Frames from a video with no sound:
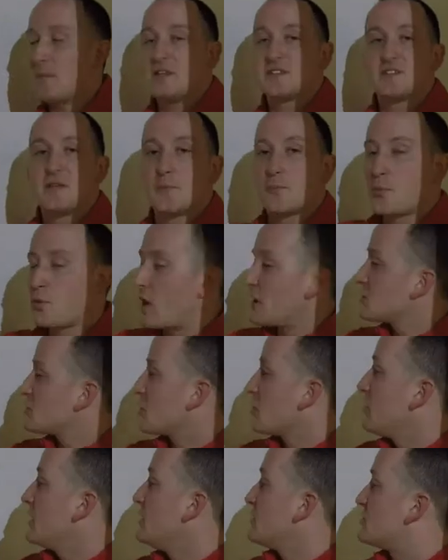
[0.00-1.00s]
means that
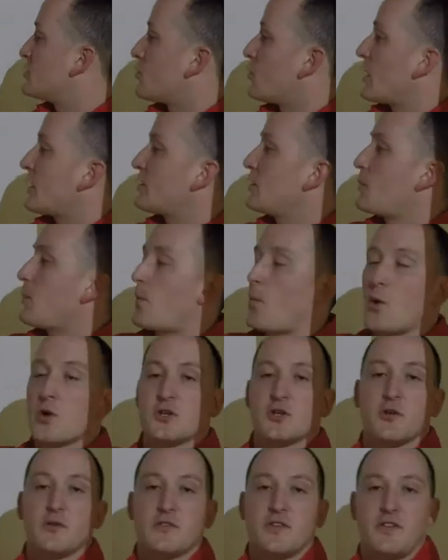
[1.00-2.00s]
pressure is directly
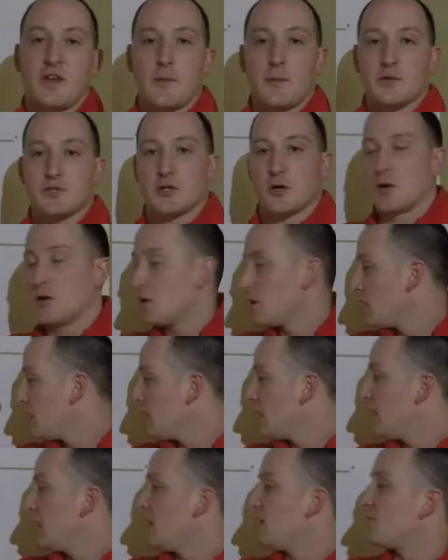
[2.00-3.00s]
proportional to temperature.
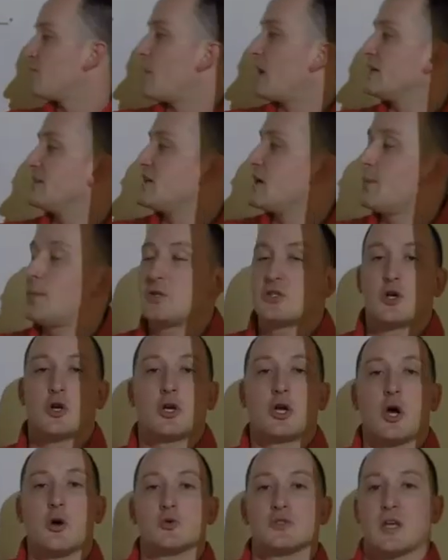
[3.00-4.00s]
If my temperature
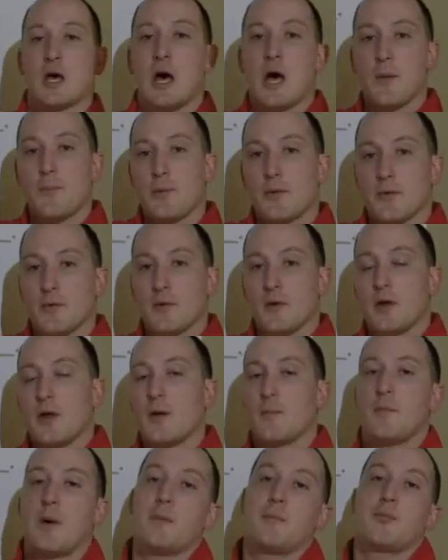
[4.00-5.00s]
goes up,
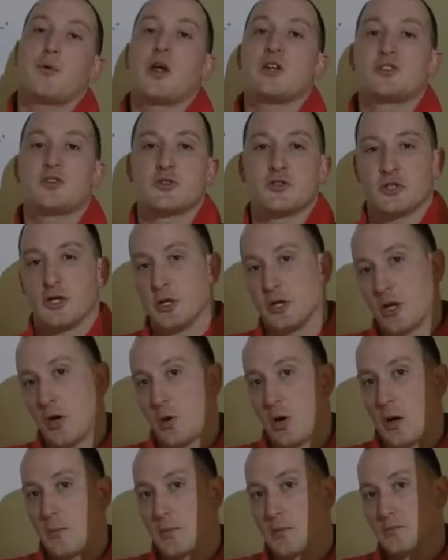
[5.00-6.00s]
my pressure is going to go
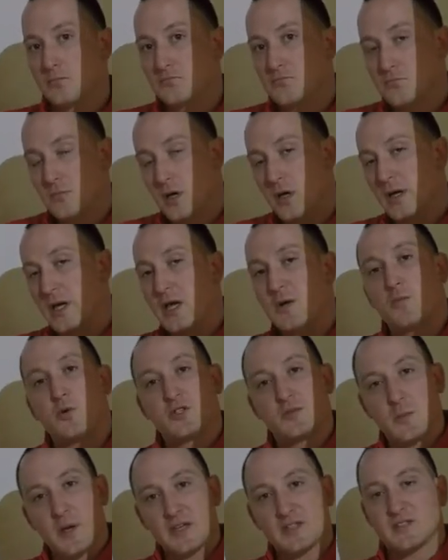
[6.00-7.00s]
up. Again,
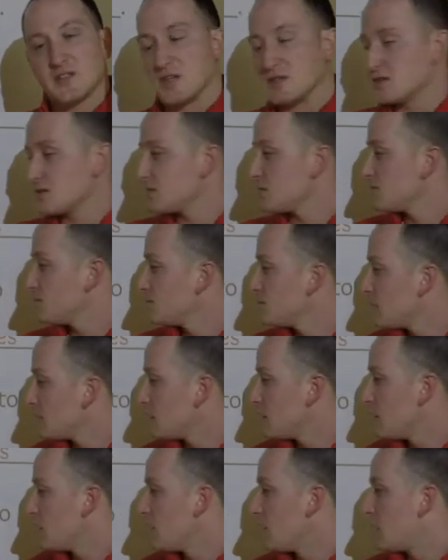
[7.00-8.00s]
which makes sense.
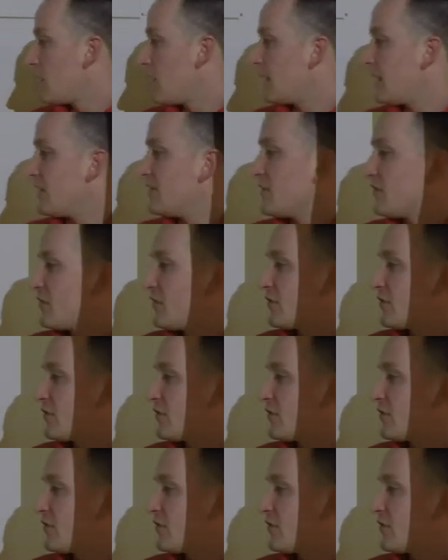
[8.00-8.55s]
Again, this